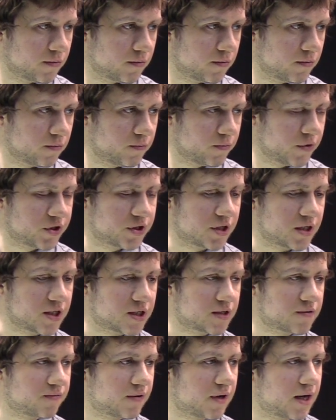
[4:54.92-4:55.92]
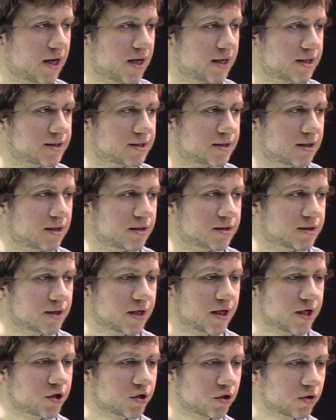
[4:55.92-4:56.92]
which satisfies the
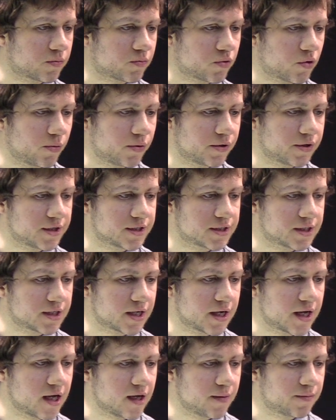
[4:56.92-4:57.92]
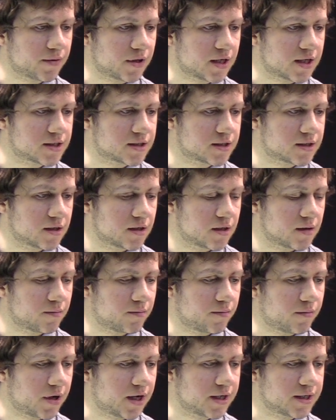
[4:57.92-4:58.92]
natural property that A plus
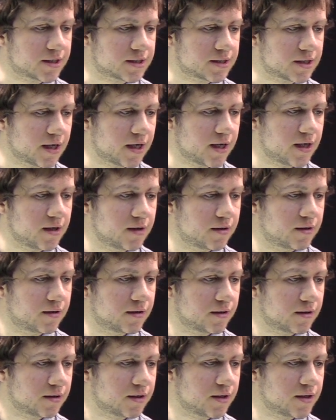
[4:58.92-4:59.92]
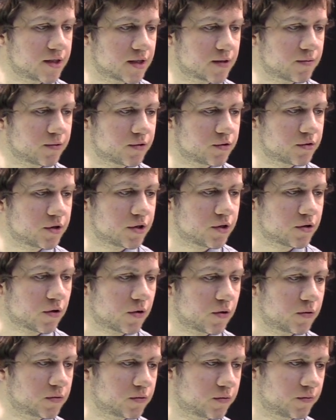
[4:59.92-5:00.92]
minus A is equal to
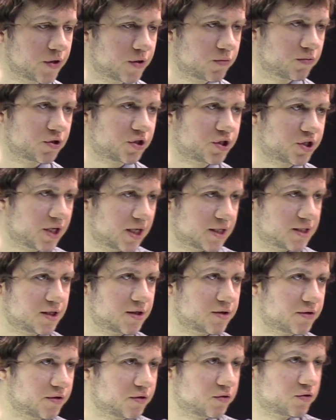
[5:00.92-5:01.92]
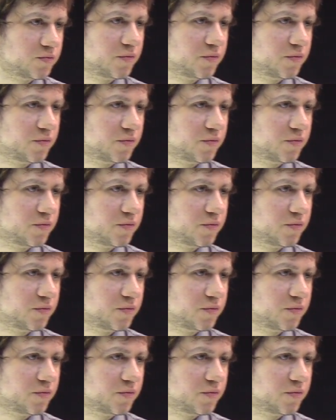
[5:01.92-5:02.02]
0, which was just introduced